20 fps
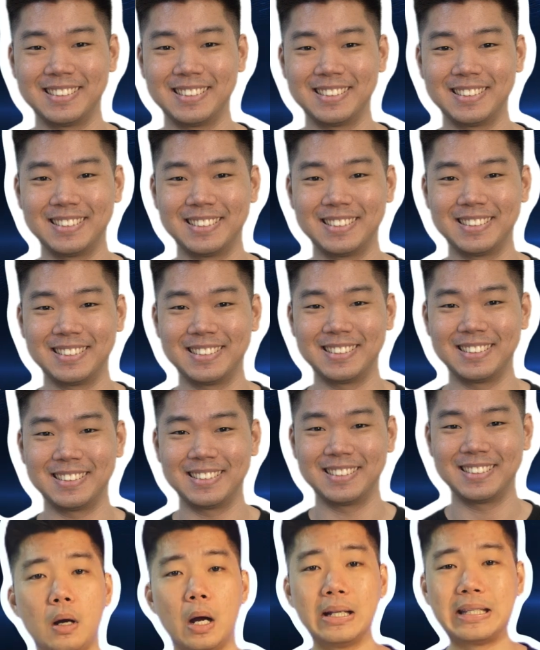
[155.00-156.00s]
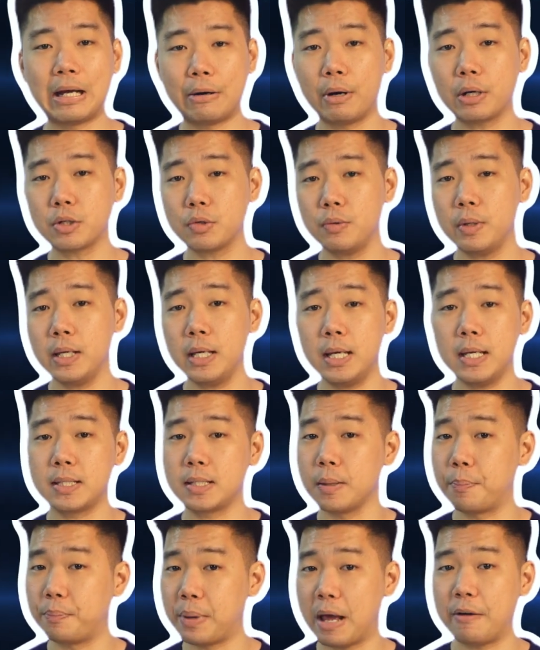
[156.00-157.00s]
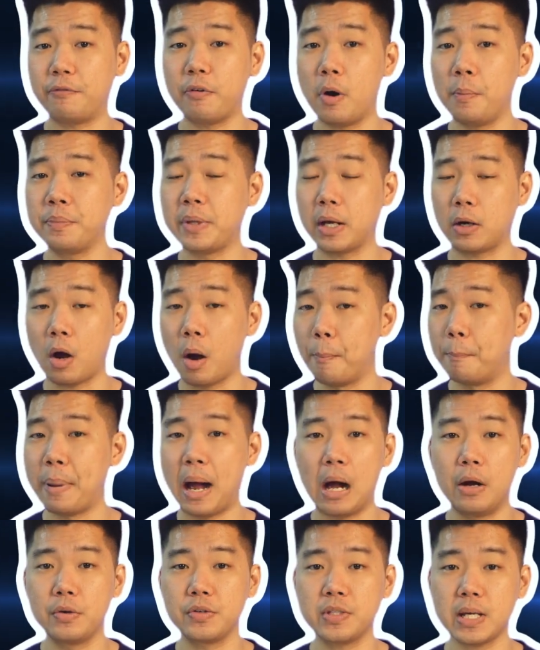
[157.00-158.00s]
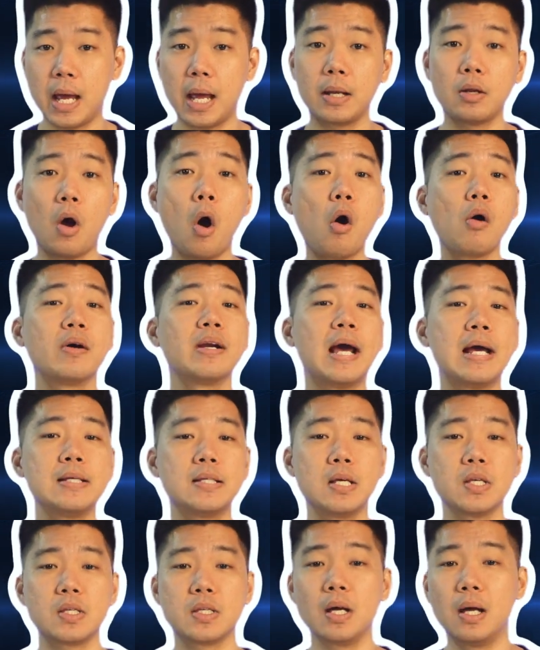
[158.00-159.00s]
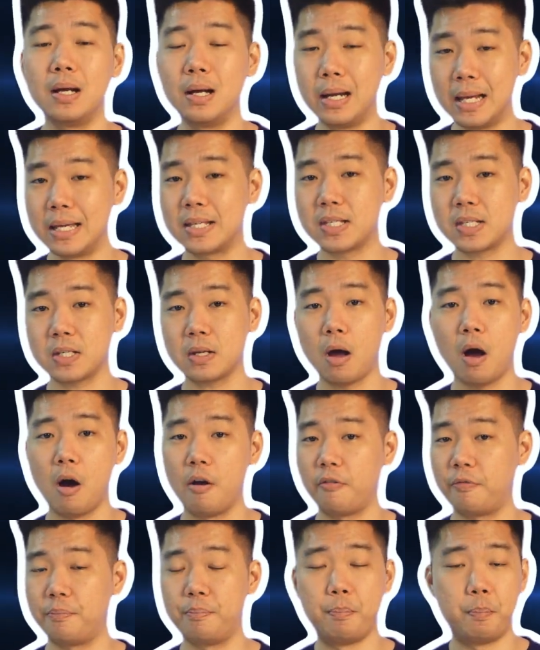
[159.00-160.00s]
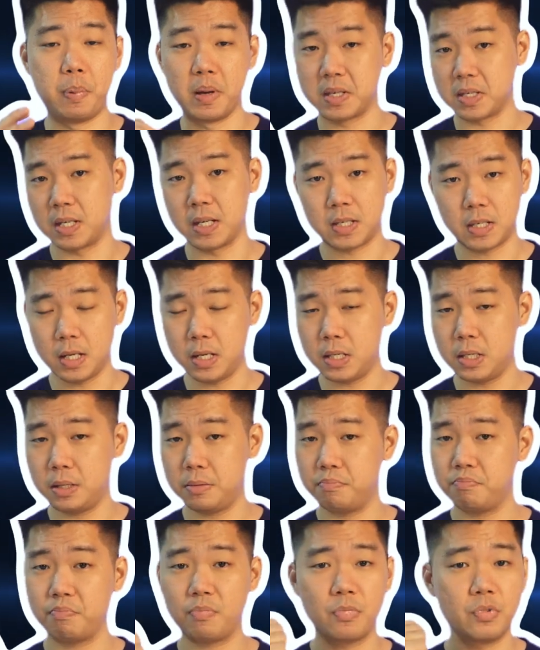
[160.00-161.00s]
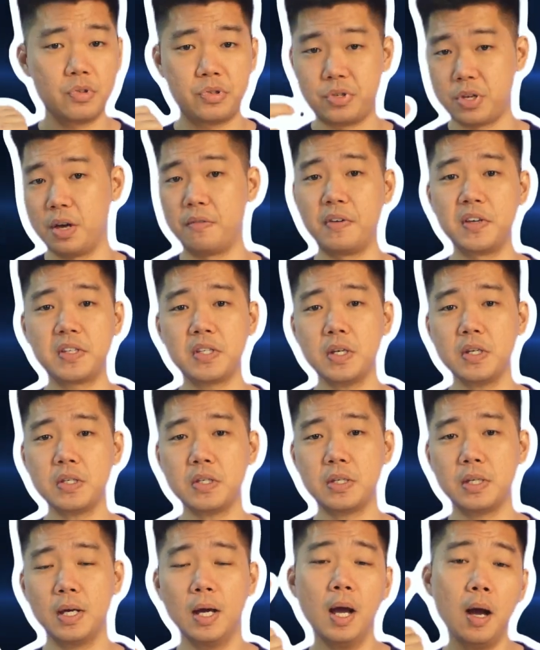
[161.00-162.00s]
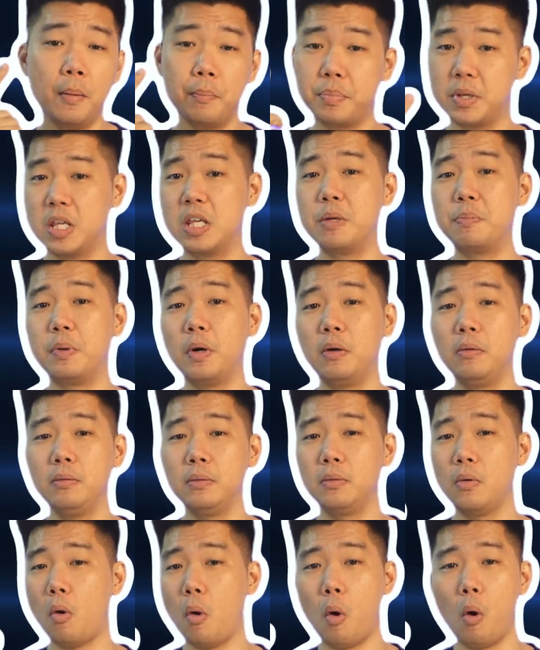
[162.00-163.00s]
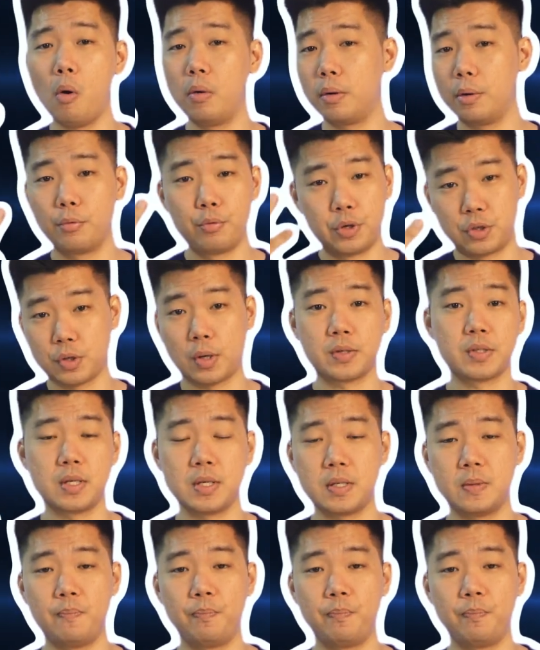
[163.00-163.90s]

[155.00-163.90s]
Directories. A directory is a platform that compiles and organizes lists of businesses, services, people, or resources